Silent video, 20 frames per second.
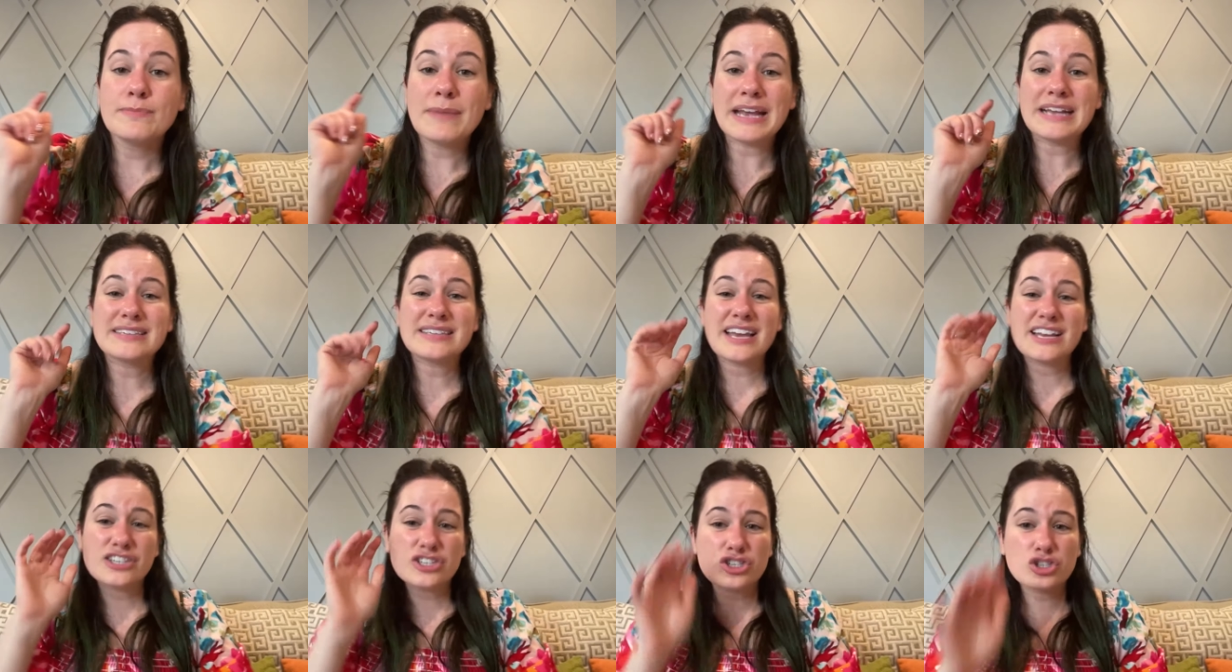
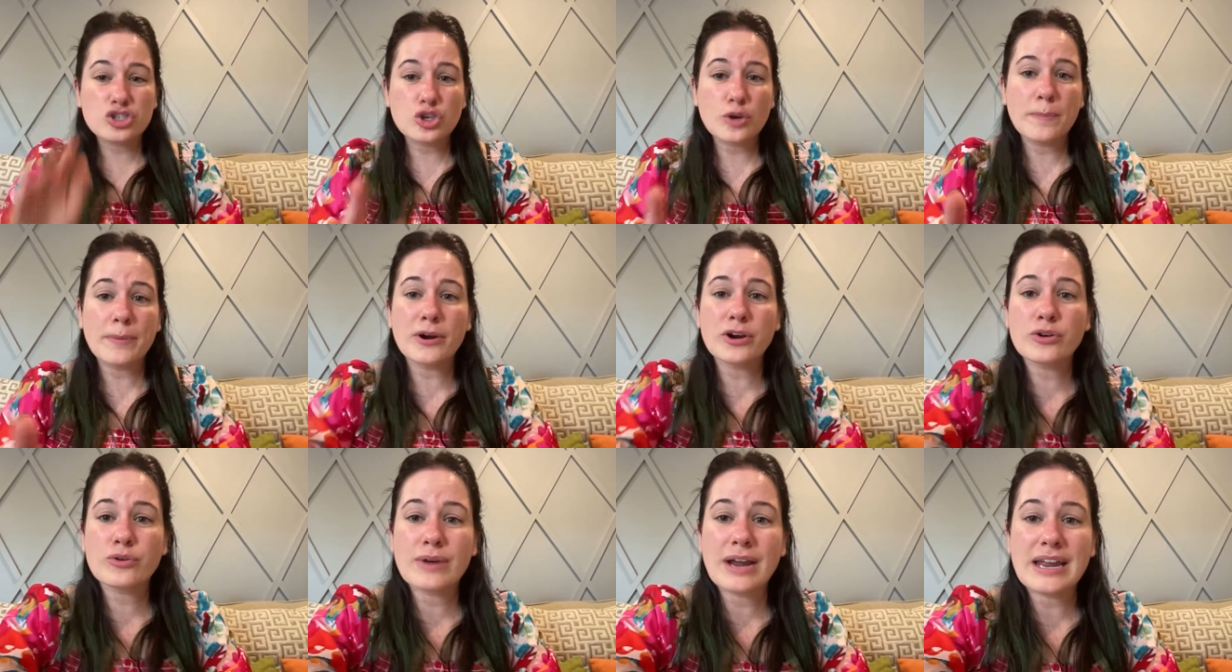makes a
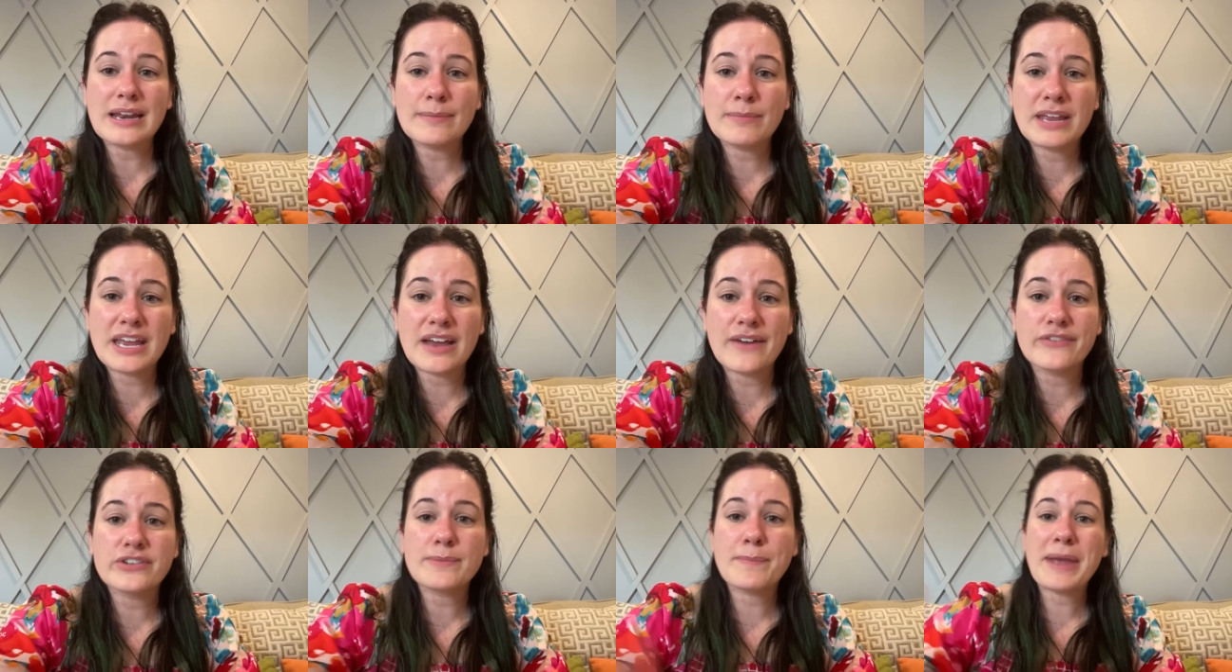super great
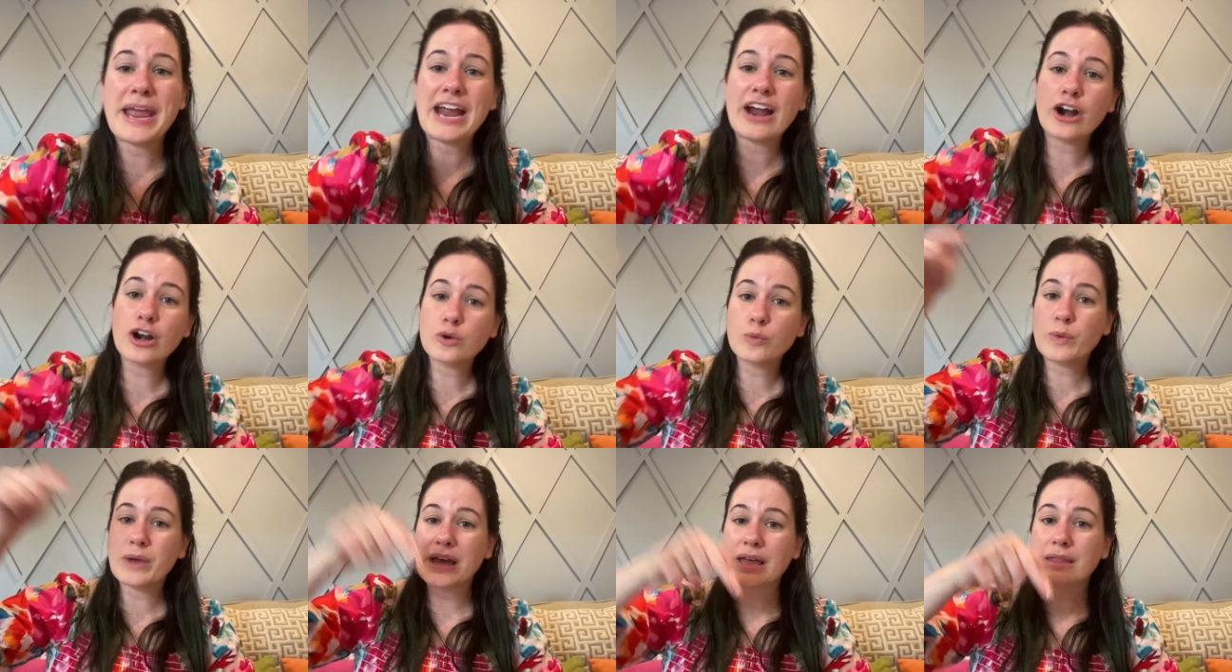gift
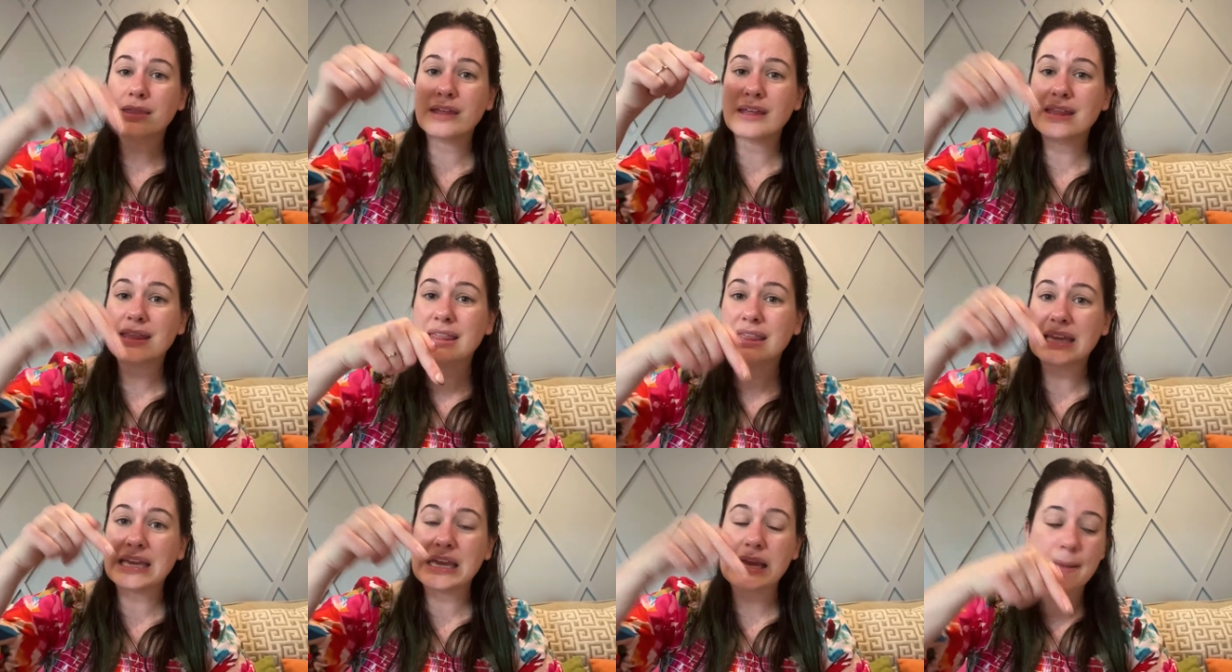paired with
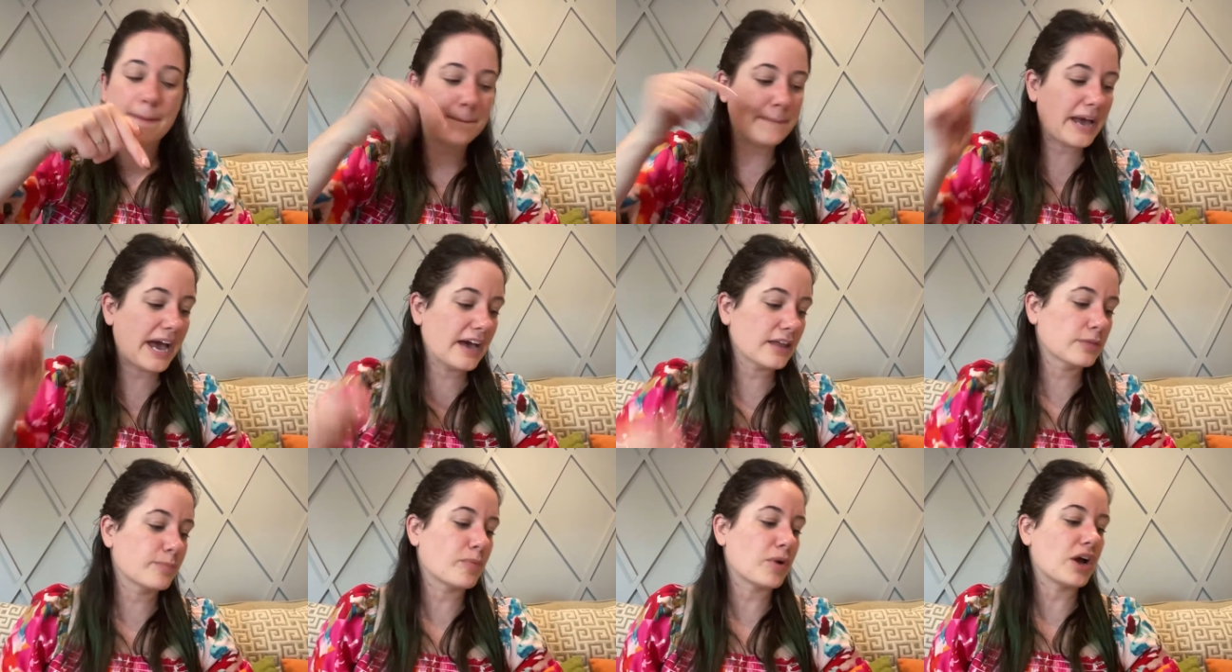the
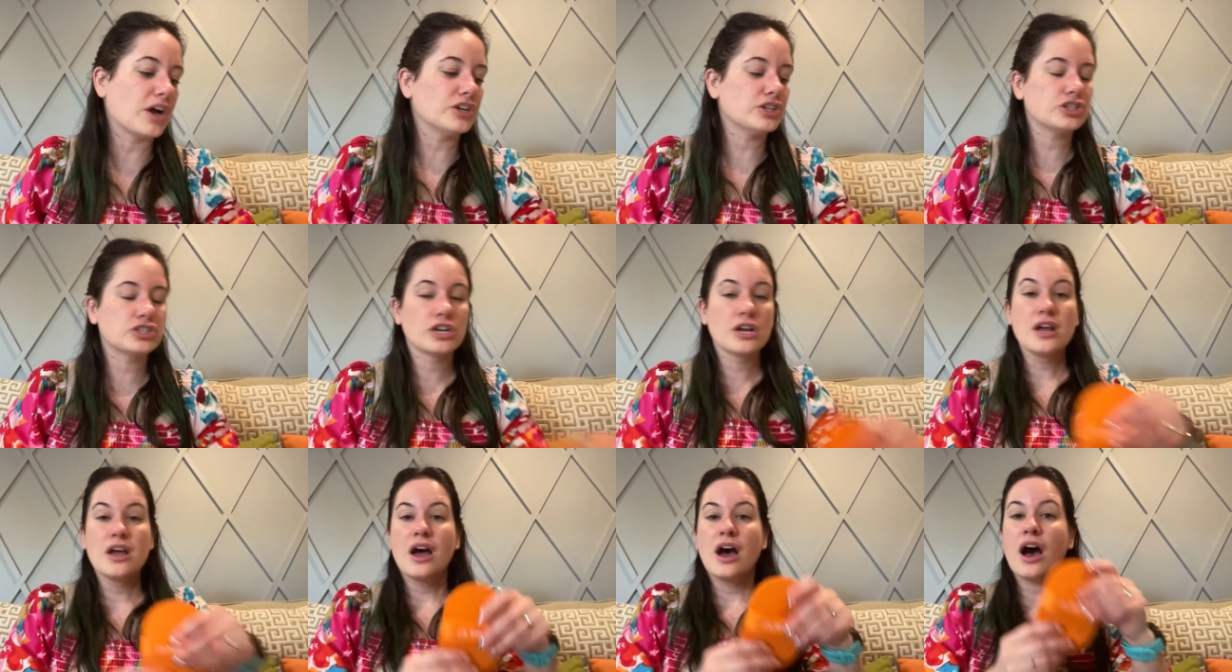bath brush.